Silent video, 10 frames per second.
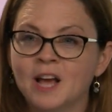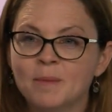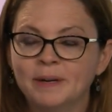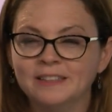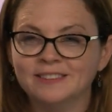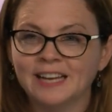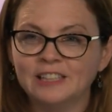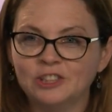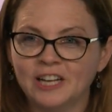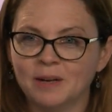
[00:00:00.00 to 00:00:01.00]
but
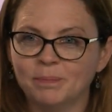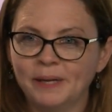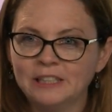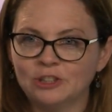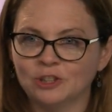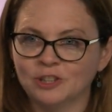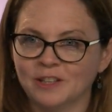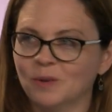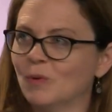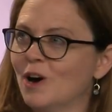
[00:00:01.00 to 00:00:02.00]
instead she had pictures
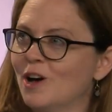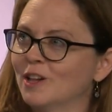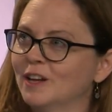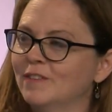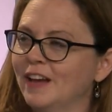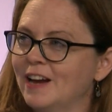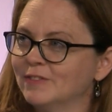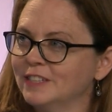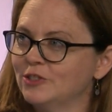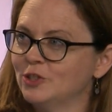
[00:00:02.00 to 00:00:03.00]
on the wall of
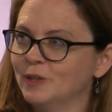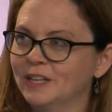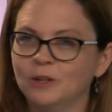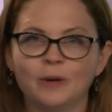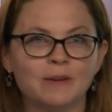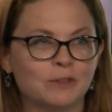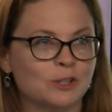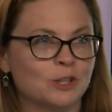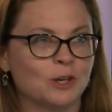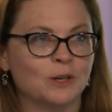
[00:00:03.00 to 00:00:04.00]
every student who'd ever
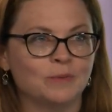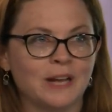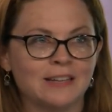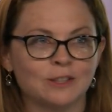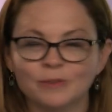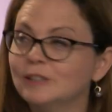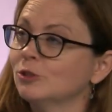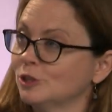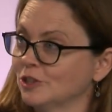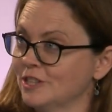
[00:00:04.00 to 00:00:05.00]
served as a
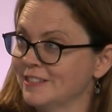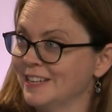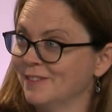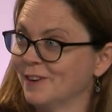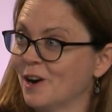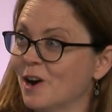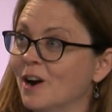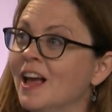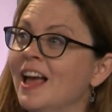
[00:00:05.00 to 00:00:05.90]
research assistant for her,